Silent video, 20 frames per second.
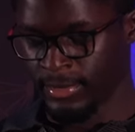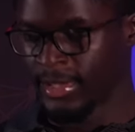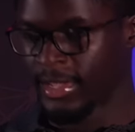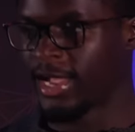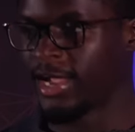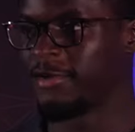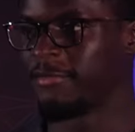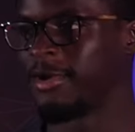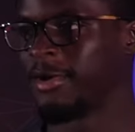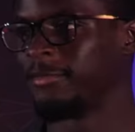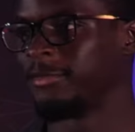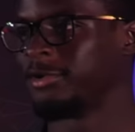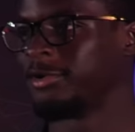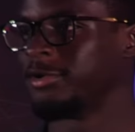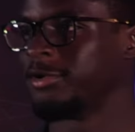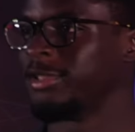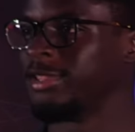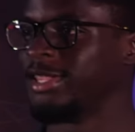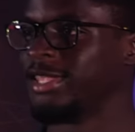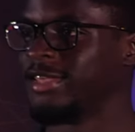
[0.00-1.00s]
I
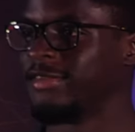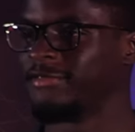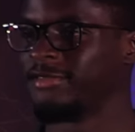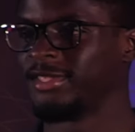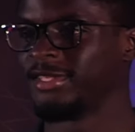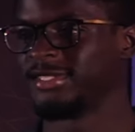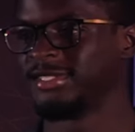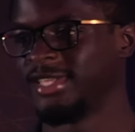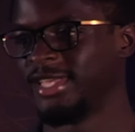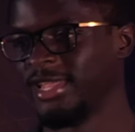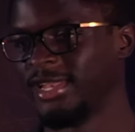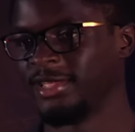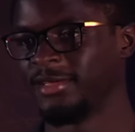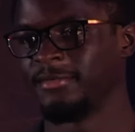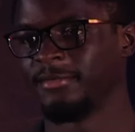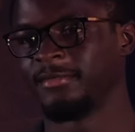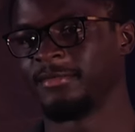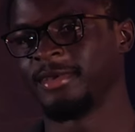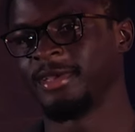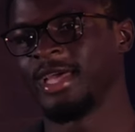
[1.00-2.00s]
remember leaving the
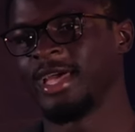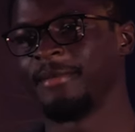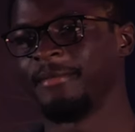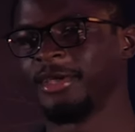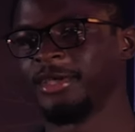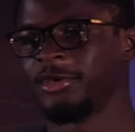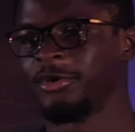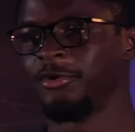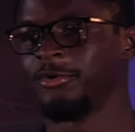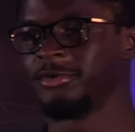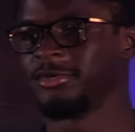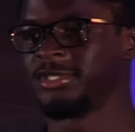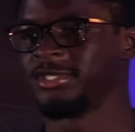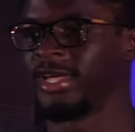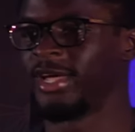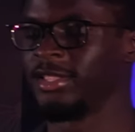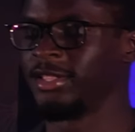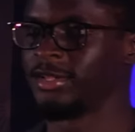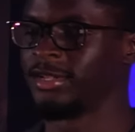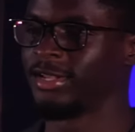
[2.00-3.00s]
stadium and my coach,
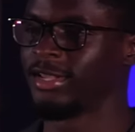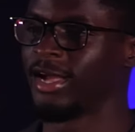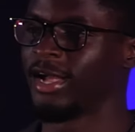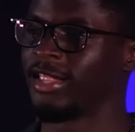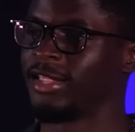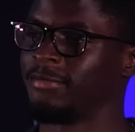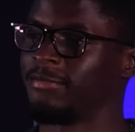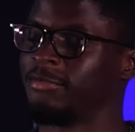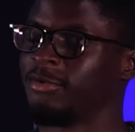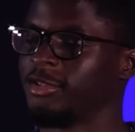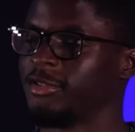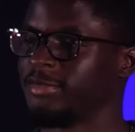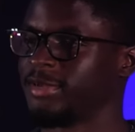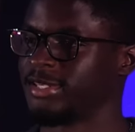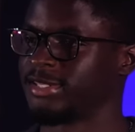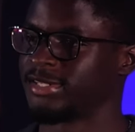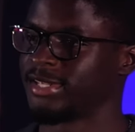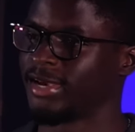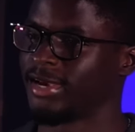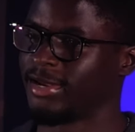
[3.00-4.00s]
Daniel Kilgallen, pulled me
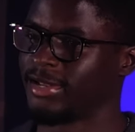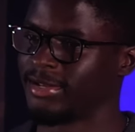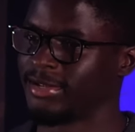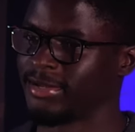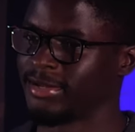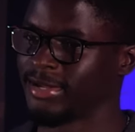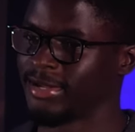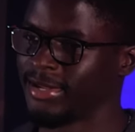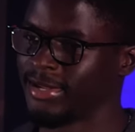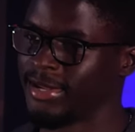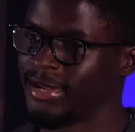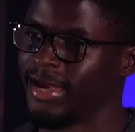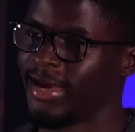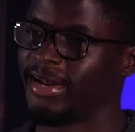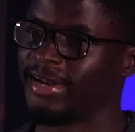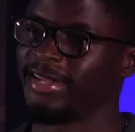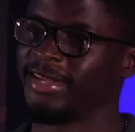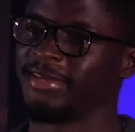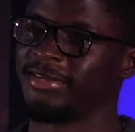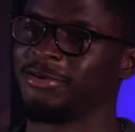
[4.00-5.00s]
aside and
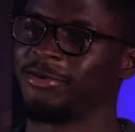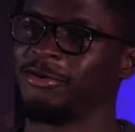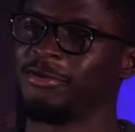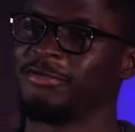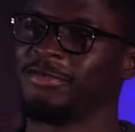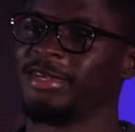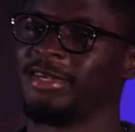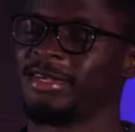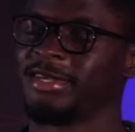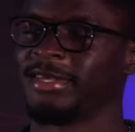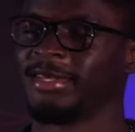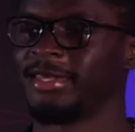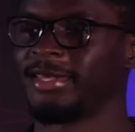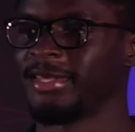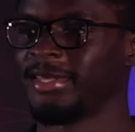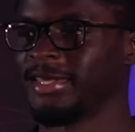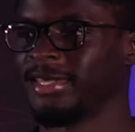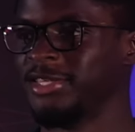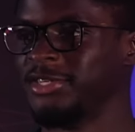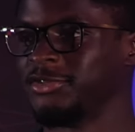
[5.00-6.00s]
he told me,
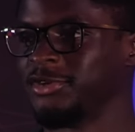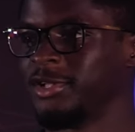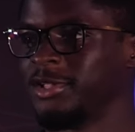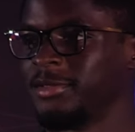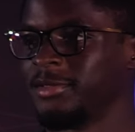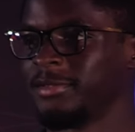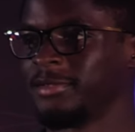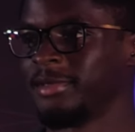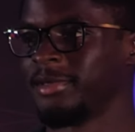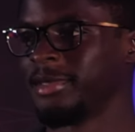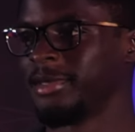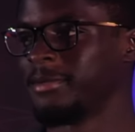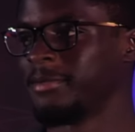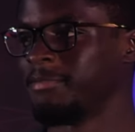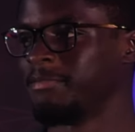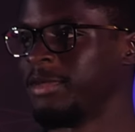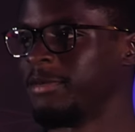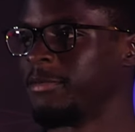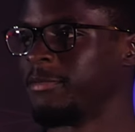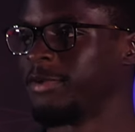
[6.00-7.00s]
"Israel,
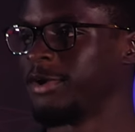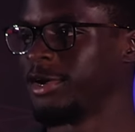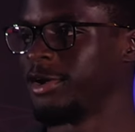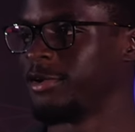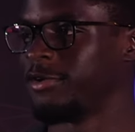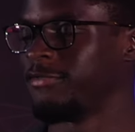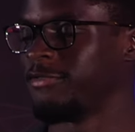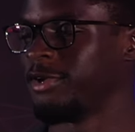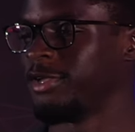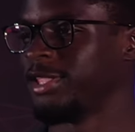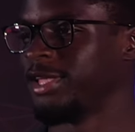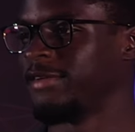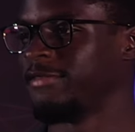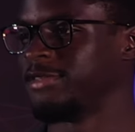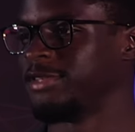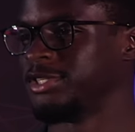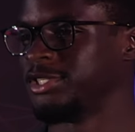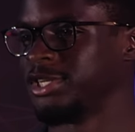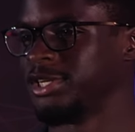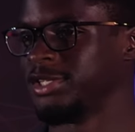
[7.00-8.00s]
be prepared for your life
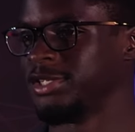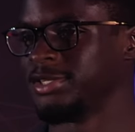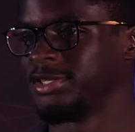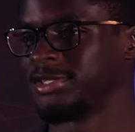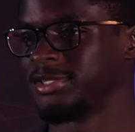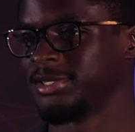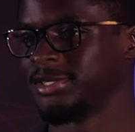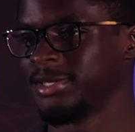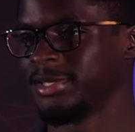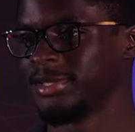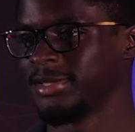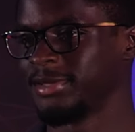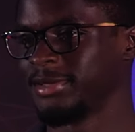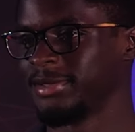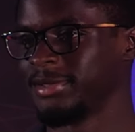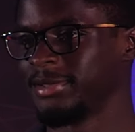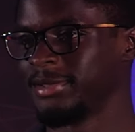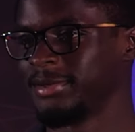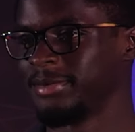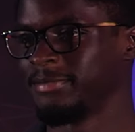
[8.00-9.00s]
to change."
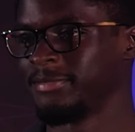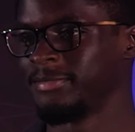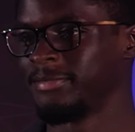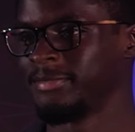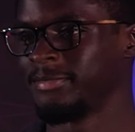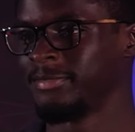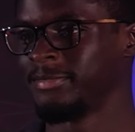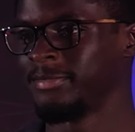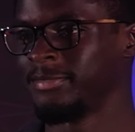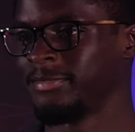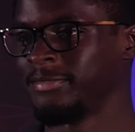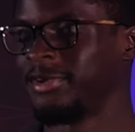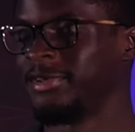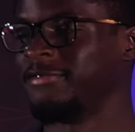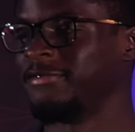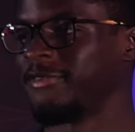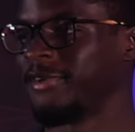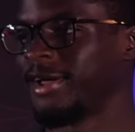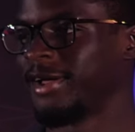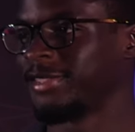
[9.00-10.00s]
But in
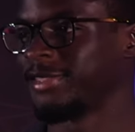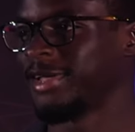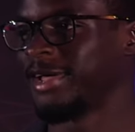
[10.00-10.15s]
fact,